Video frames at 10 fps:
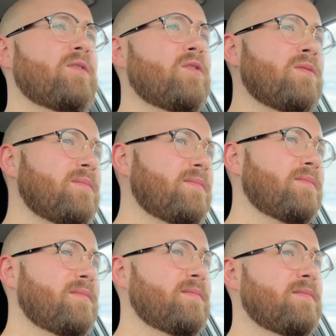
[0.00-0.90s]
oh,
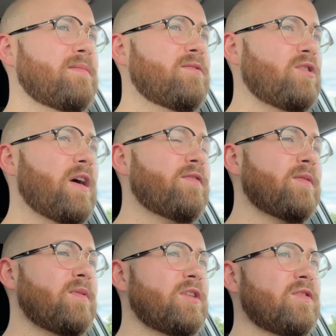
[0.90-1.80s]

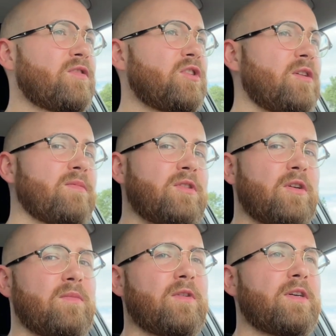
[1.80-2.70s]
traffic police have stopped
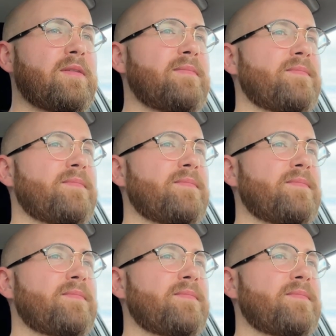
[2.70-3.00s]
someone.